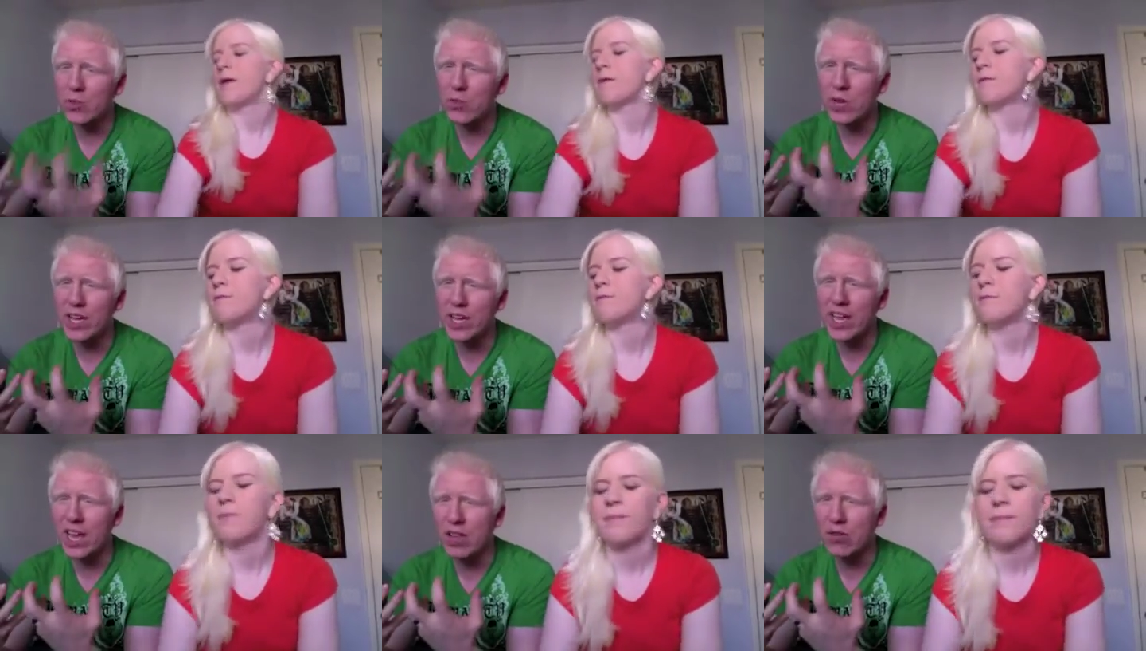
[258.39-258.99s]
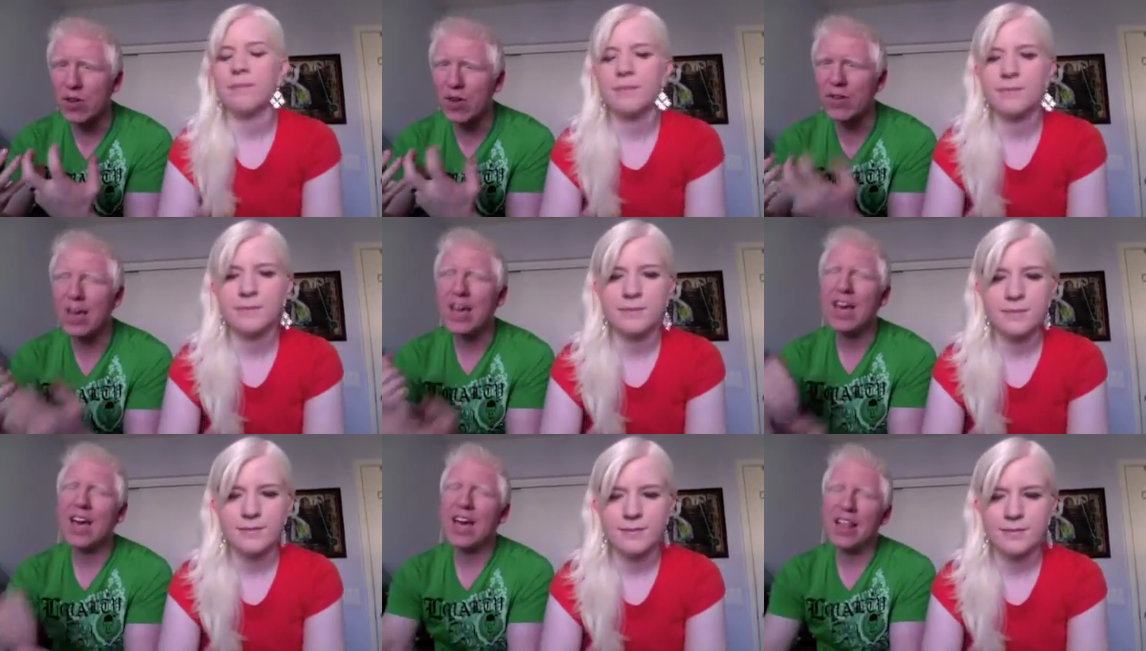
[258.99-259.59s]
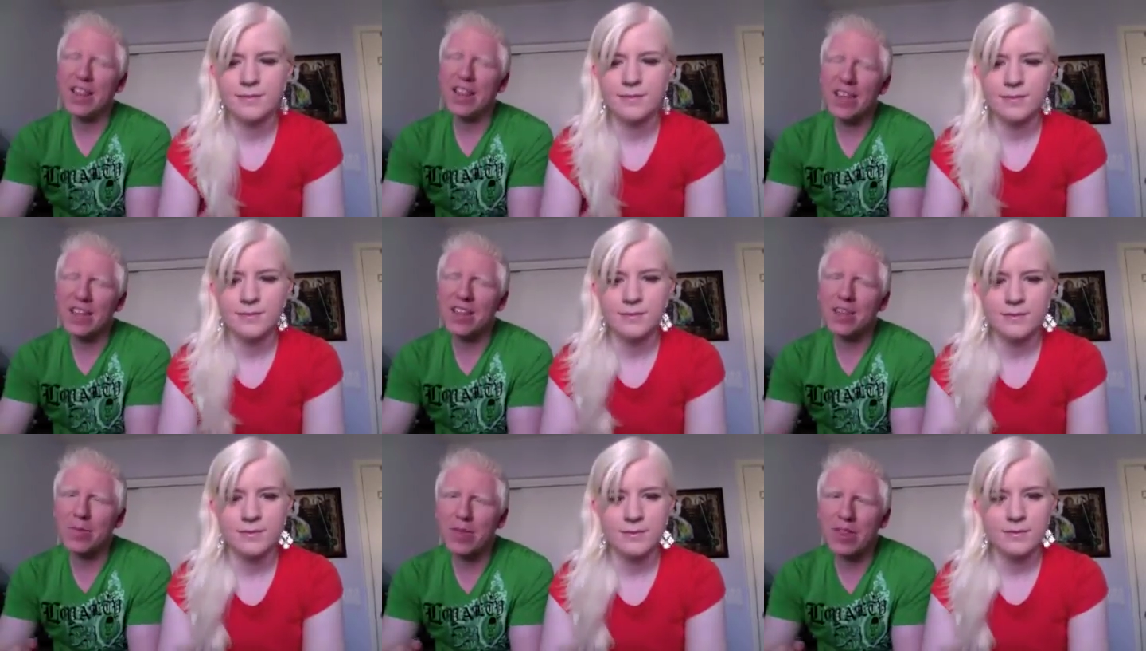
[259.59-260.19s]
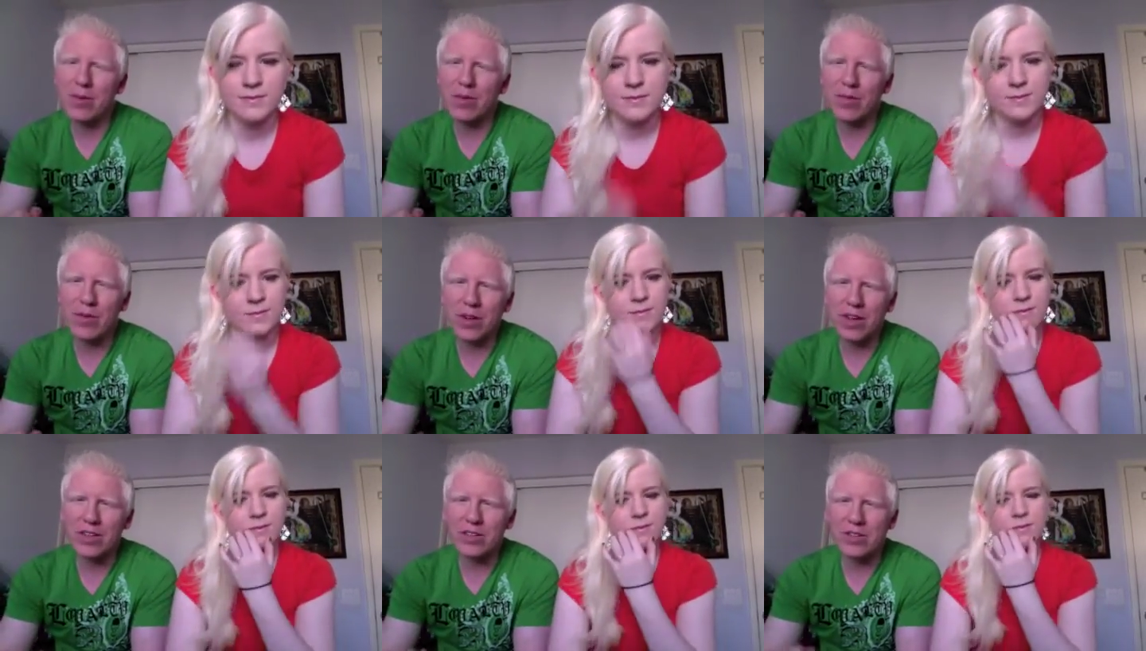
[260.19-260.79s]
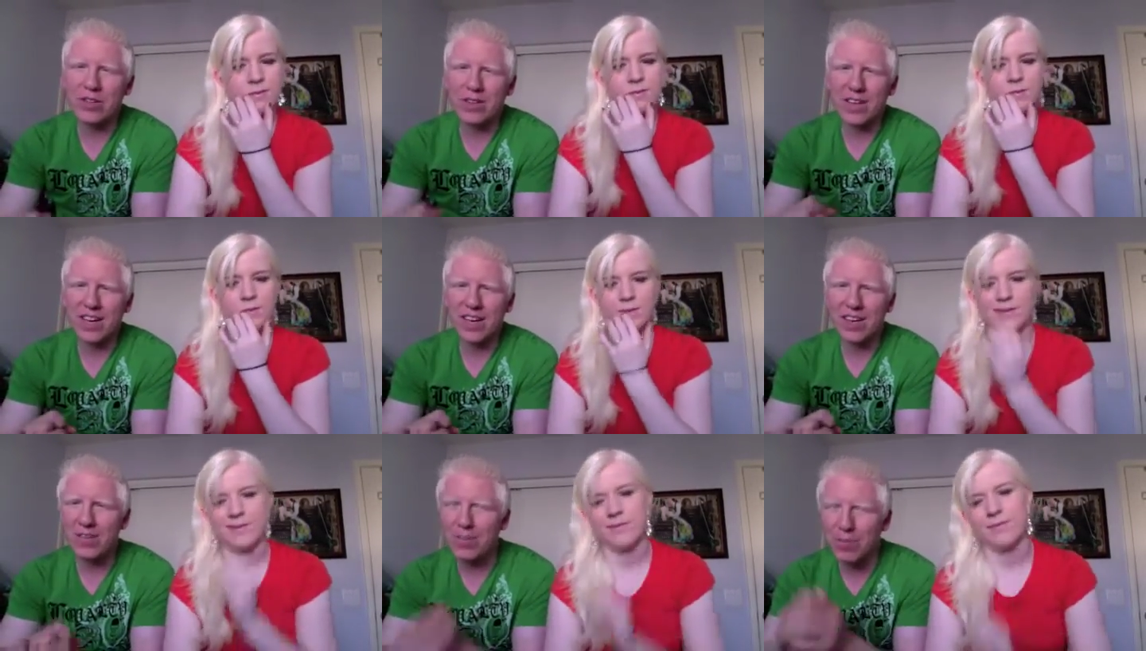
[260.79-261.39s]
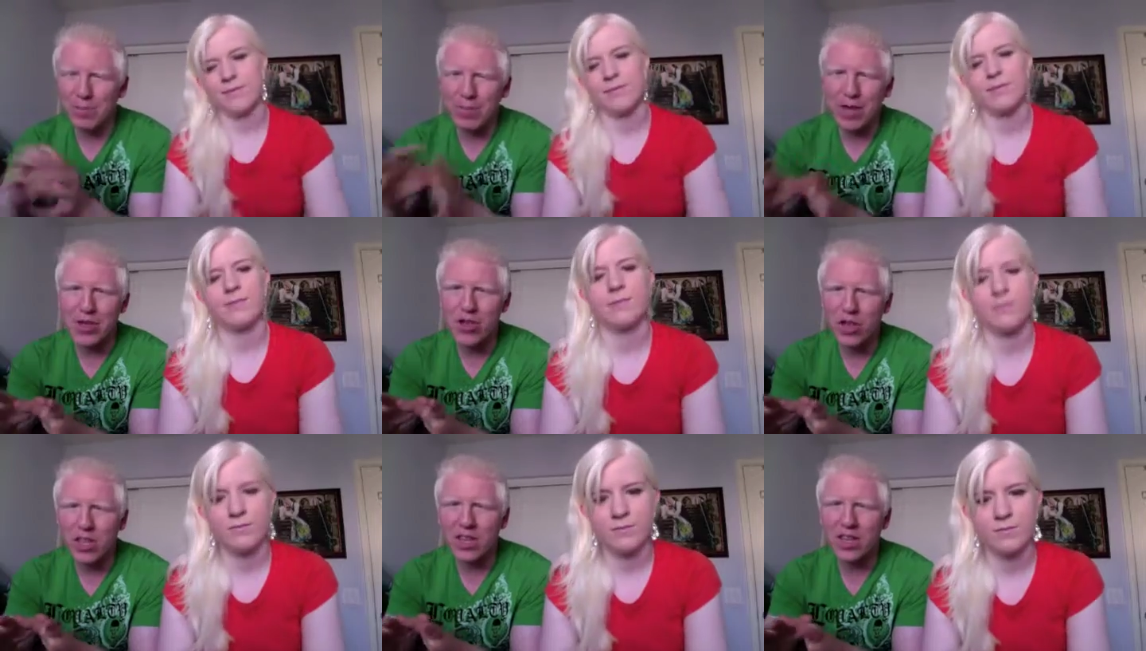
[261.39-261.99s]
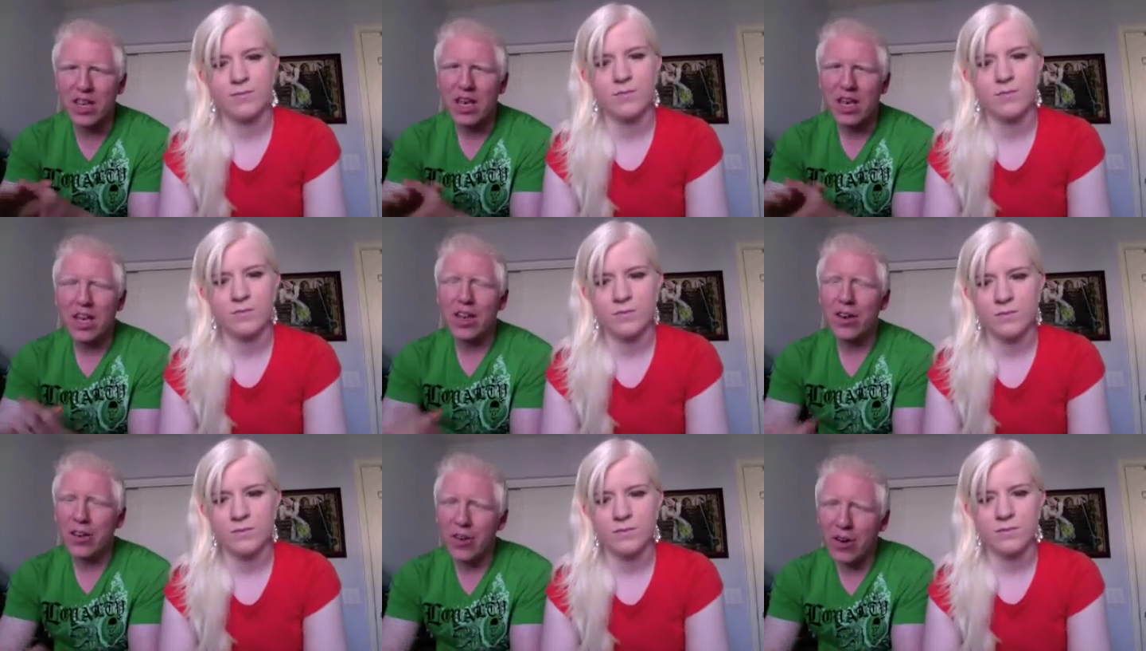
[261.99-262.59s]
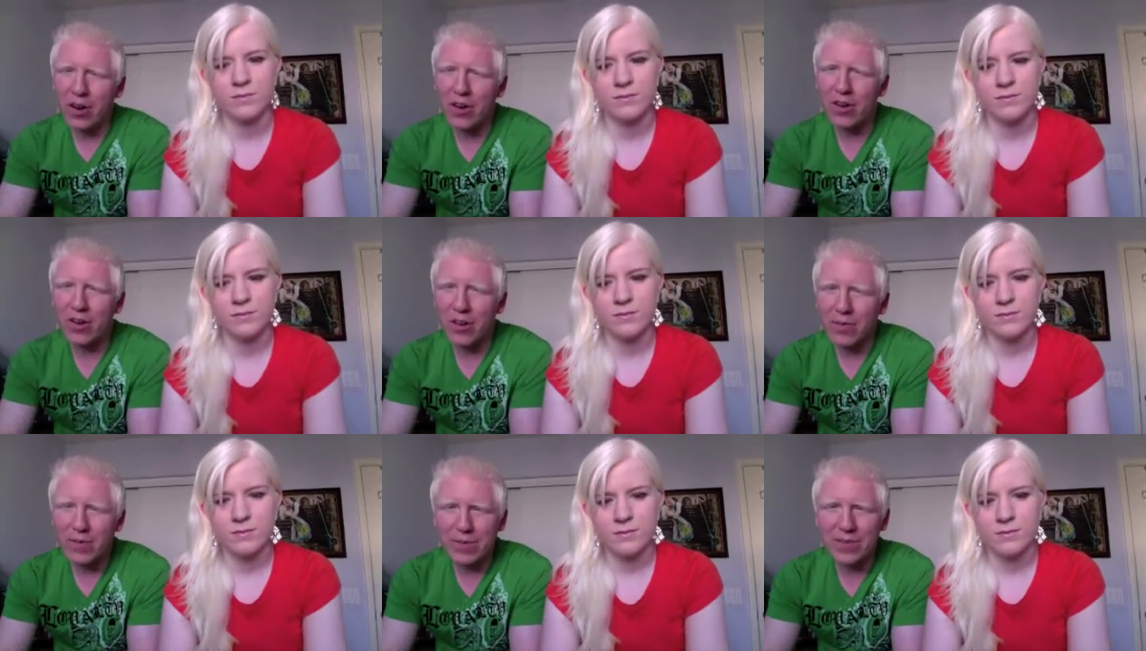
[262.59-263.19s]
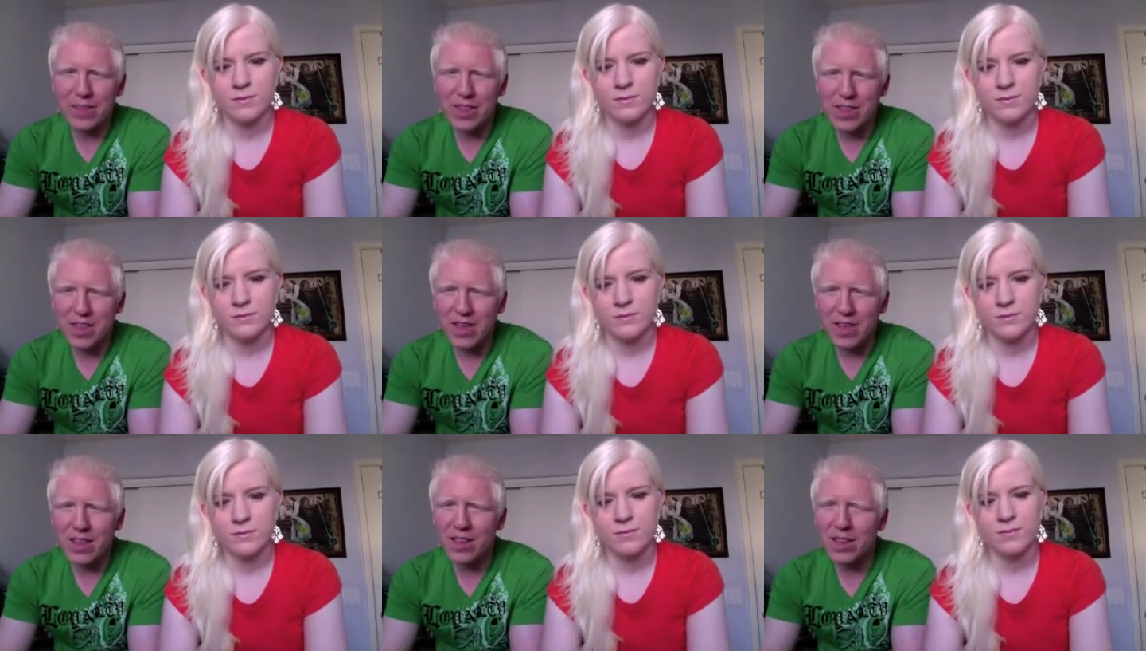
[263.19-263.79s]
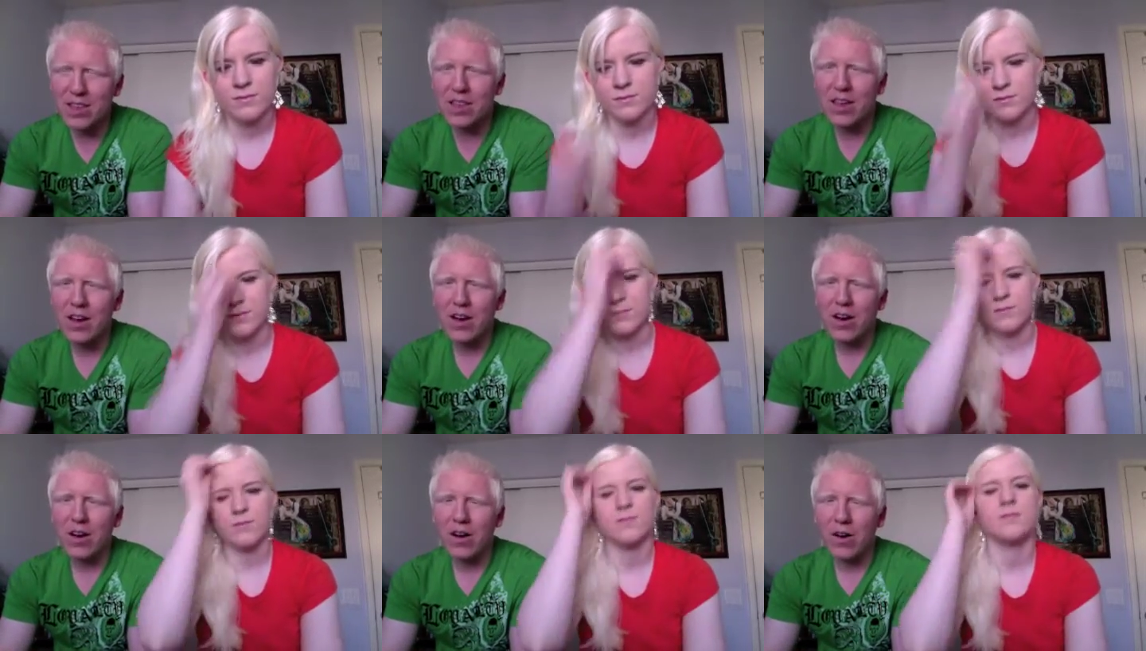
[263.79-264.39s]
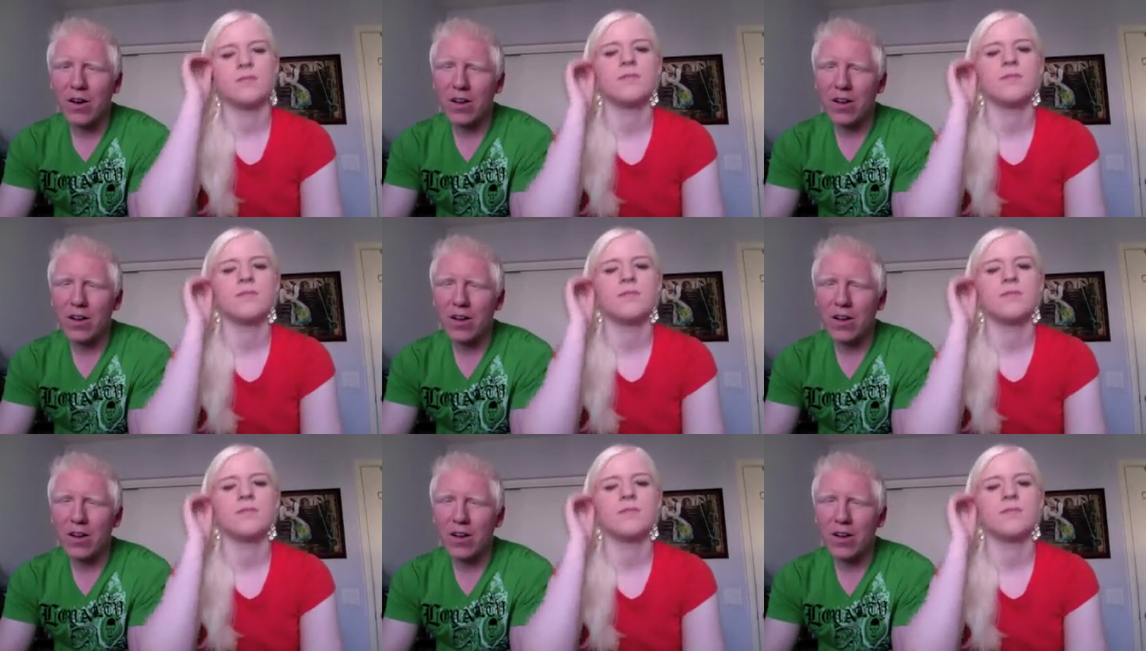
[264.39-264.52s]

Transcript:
Speaker 1: we can't drive. And that is something that we forgot to kind of mention. Not all 50 states are